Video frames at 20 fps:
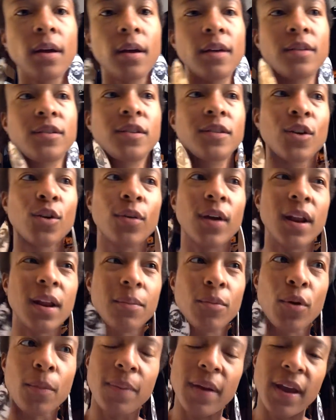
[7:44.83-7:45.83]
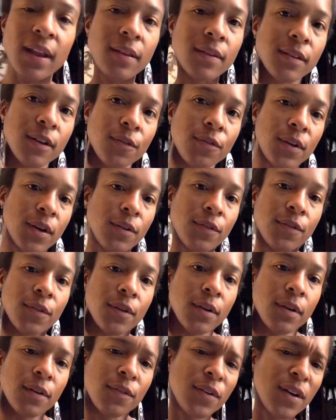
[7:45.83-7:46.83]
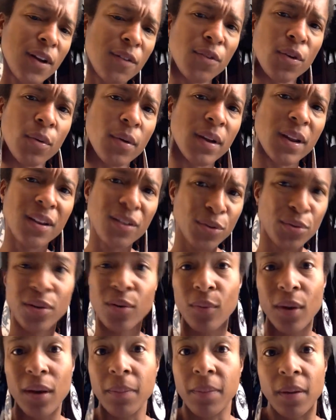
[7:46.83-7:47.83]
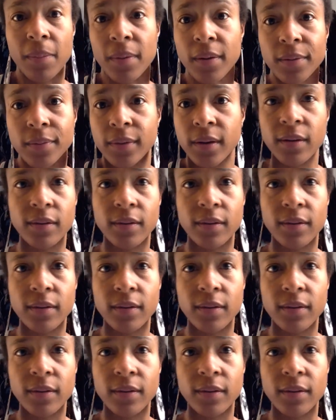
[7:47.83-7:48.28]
is just creating more pain and suffering for everyone, including white people.